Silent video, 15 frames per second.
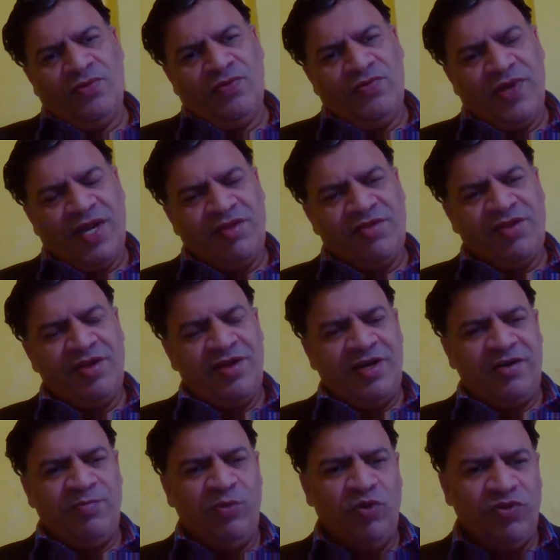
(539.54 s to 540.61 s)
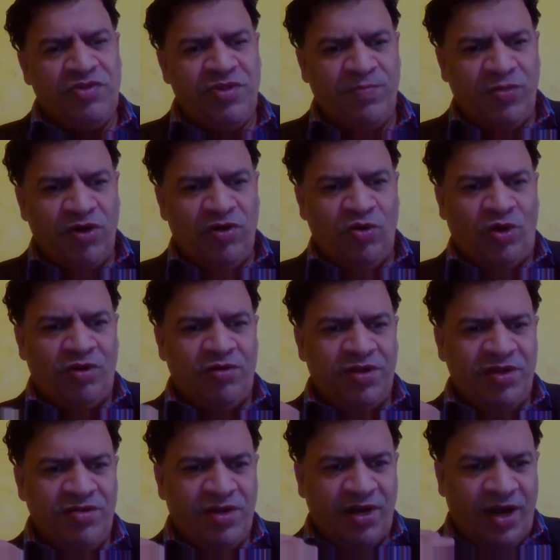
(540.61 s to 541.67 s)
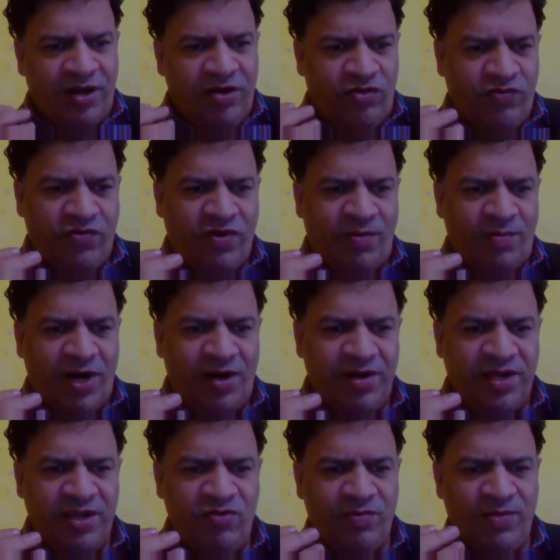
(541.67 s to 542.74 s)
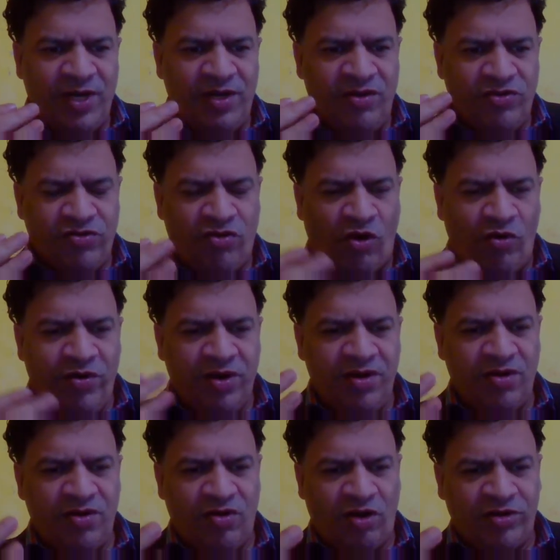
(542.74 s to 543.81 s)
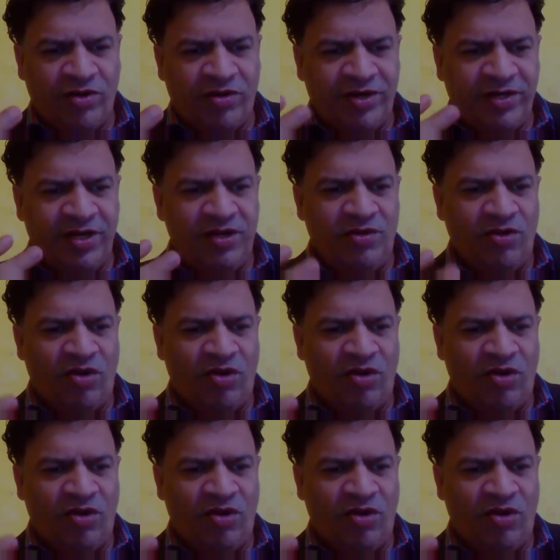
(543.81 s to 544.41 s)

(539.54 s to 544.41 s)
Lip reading: we can say that municipal law is a kind of command given by the sovereign authority